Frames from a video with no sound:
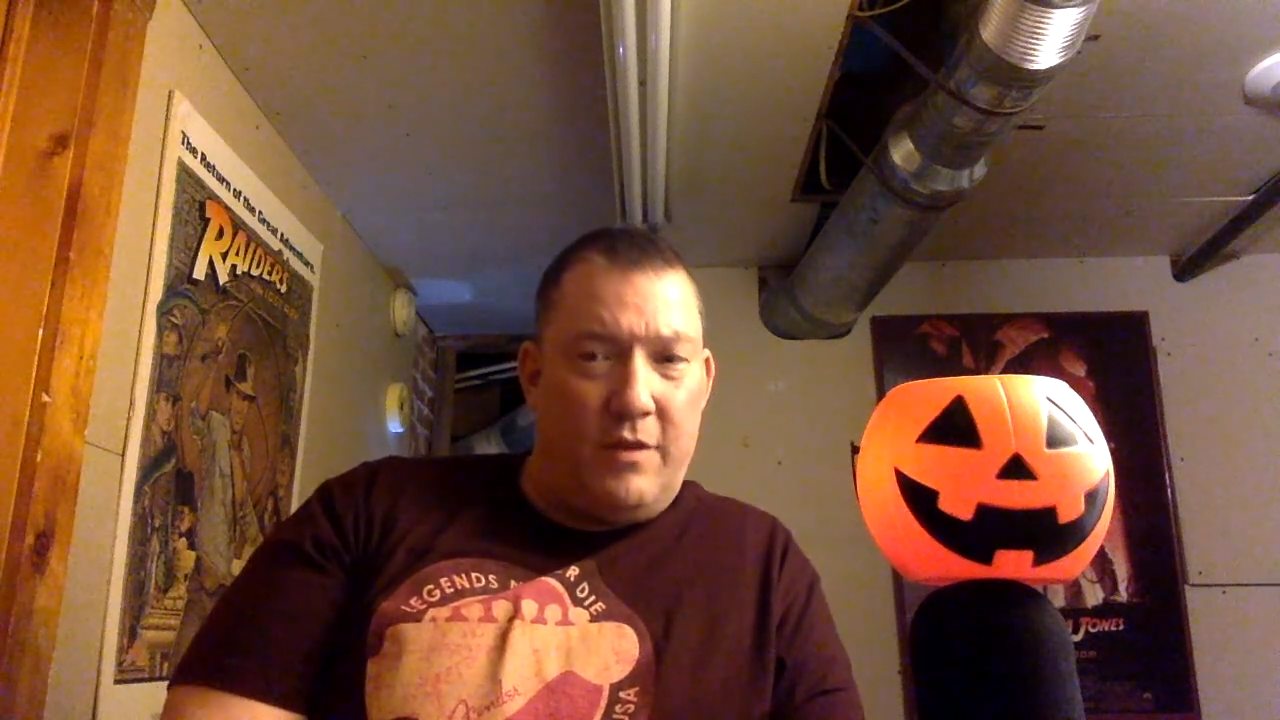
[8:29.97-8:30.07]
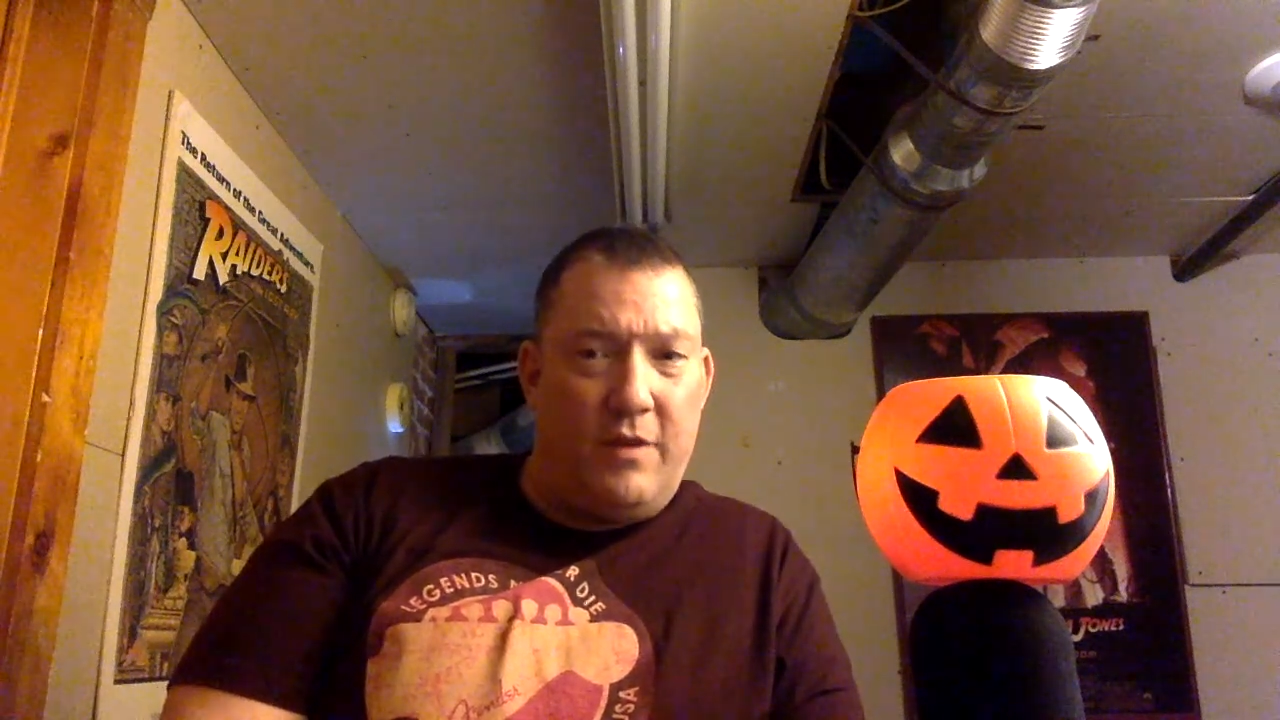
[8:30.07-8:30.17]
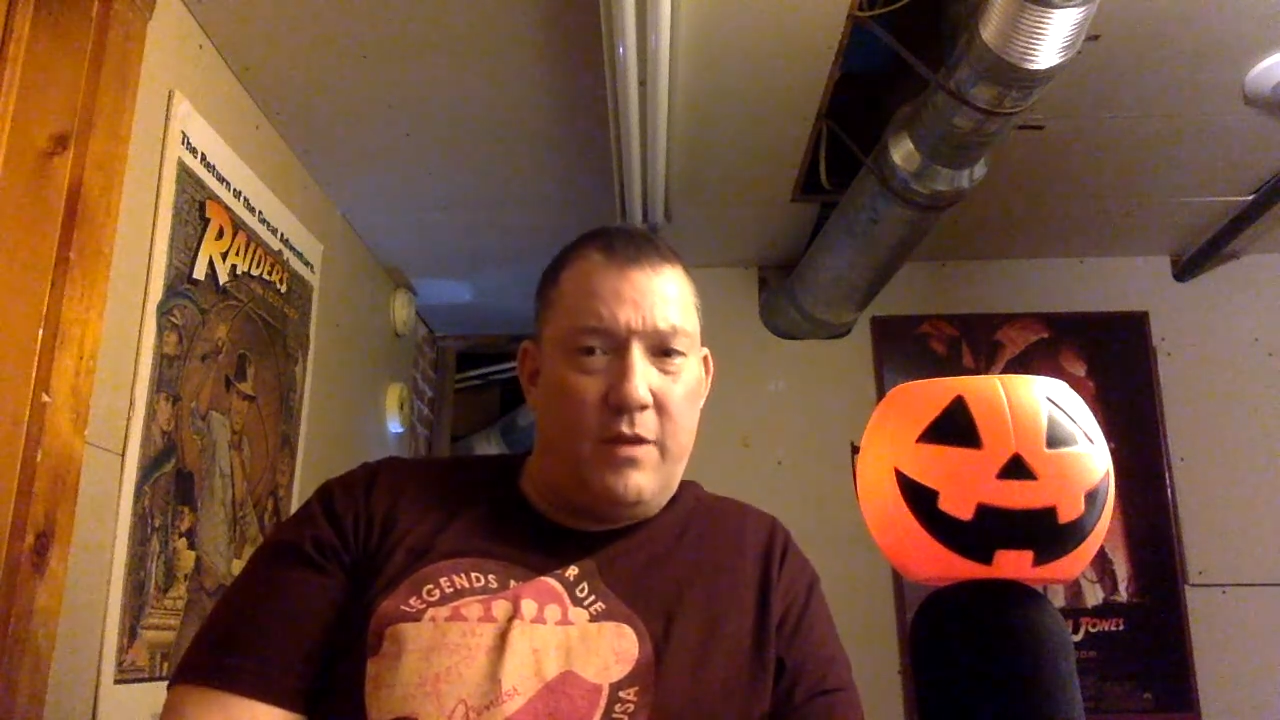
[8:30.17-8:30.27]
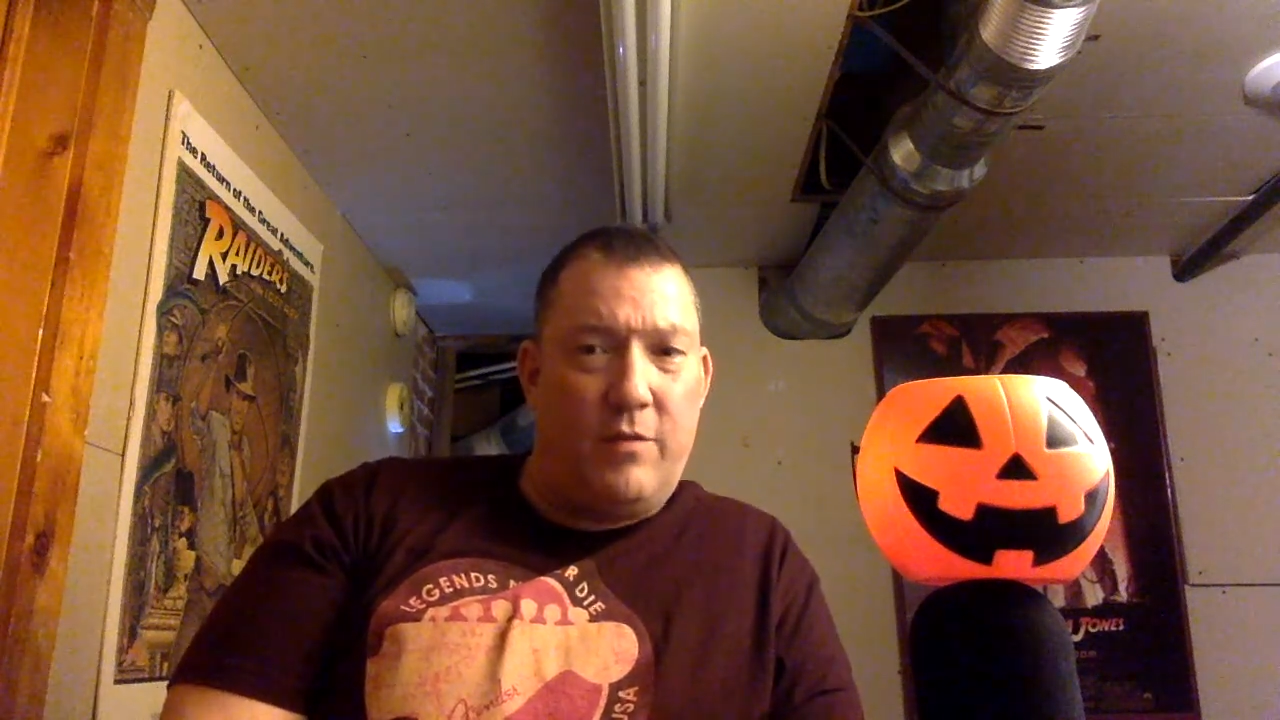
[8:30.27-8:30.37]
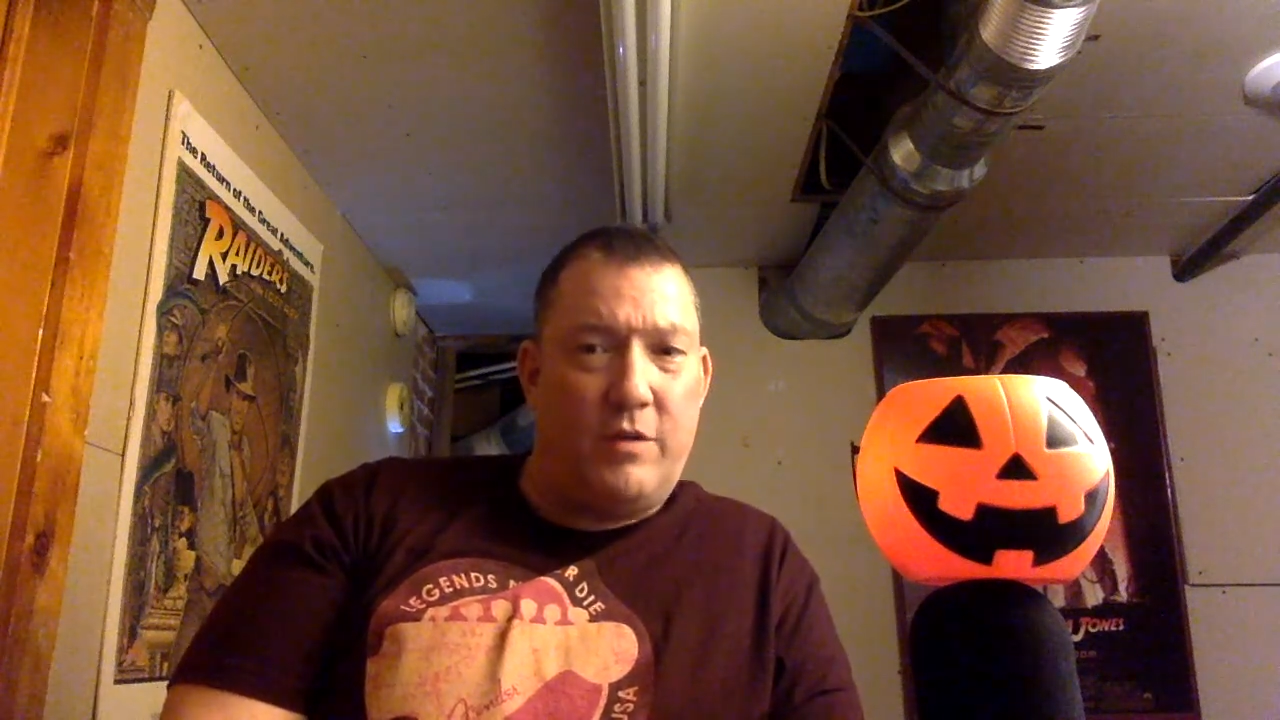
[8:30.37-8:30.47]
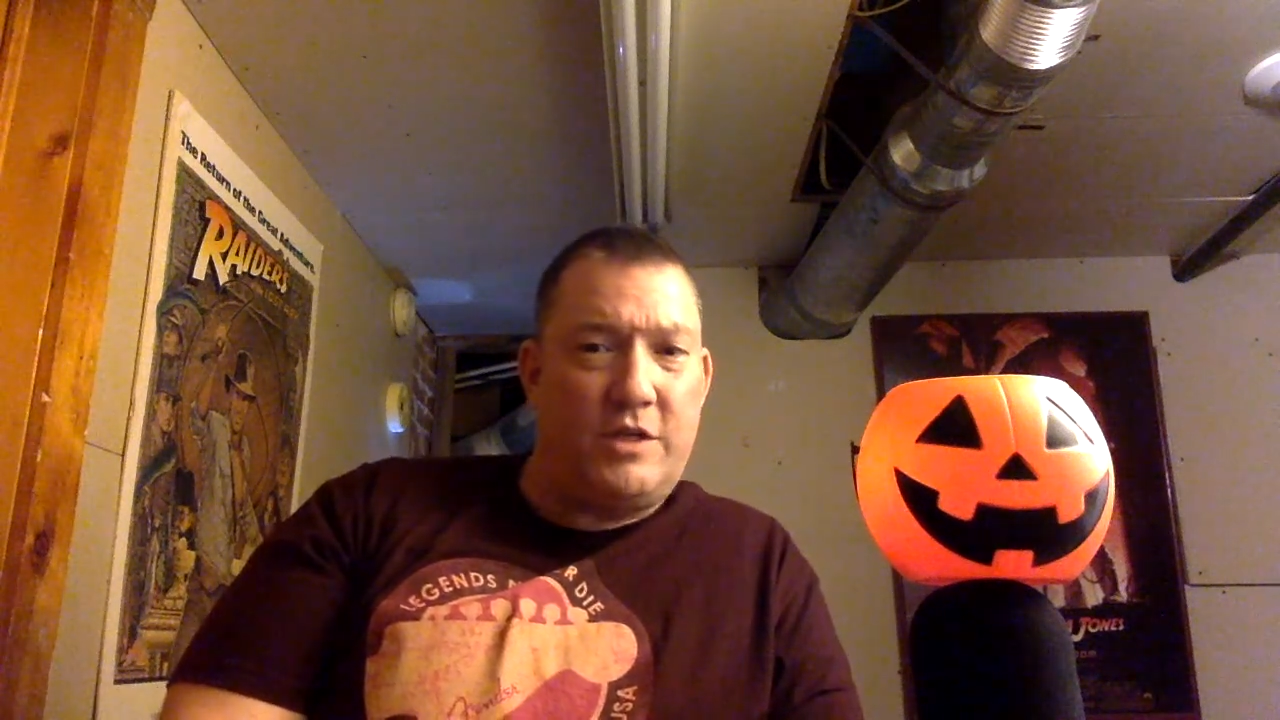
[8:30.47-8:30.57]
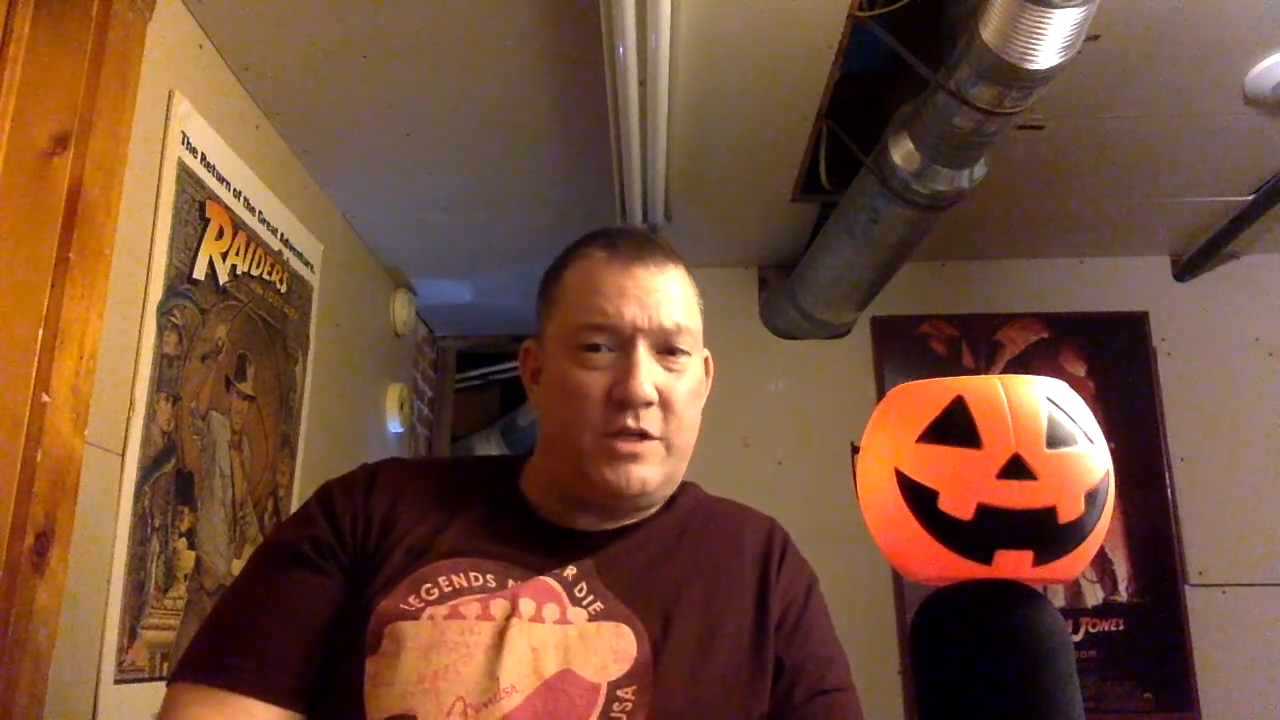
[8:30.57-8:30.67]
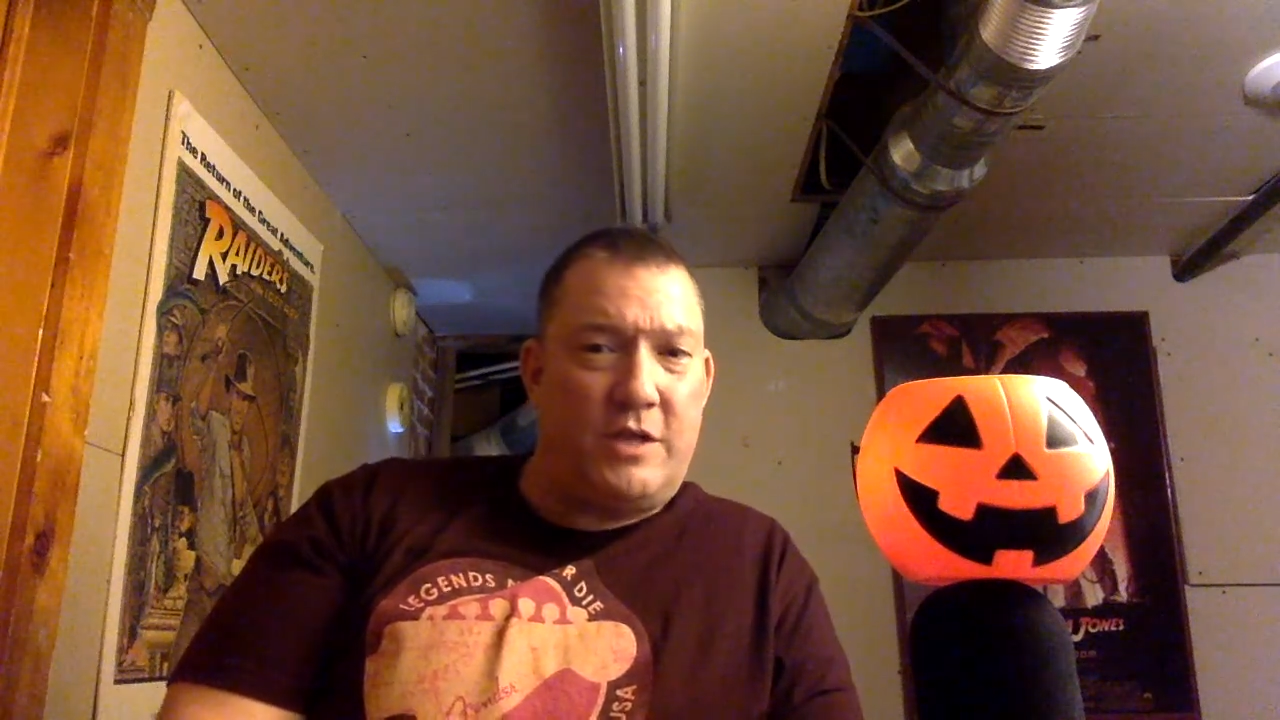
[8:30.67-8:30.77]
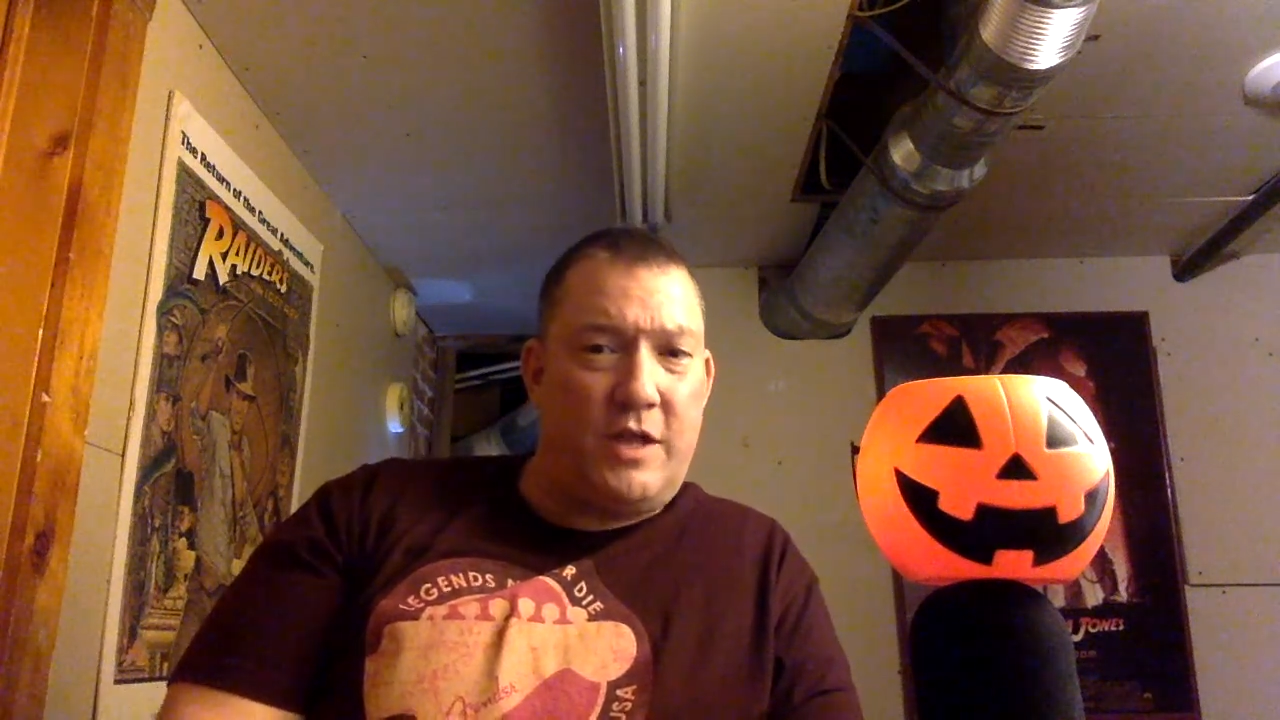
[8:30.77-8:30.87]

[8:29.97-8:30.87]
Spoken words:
and they were just